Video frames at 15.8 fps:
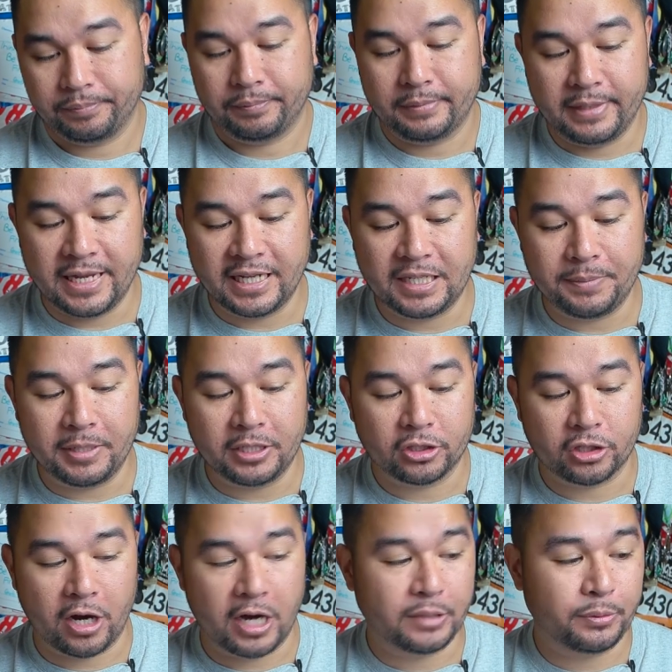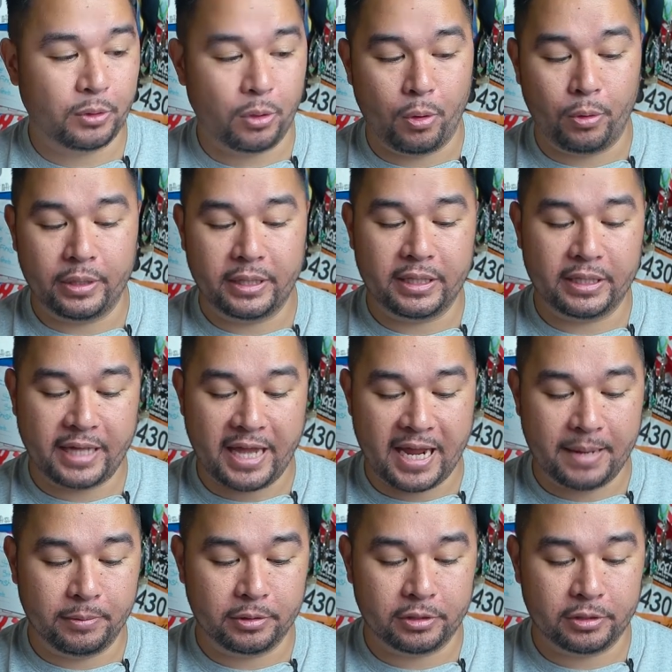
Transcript: need to be charged with only the cable.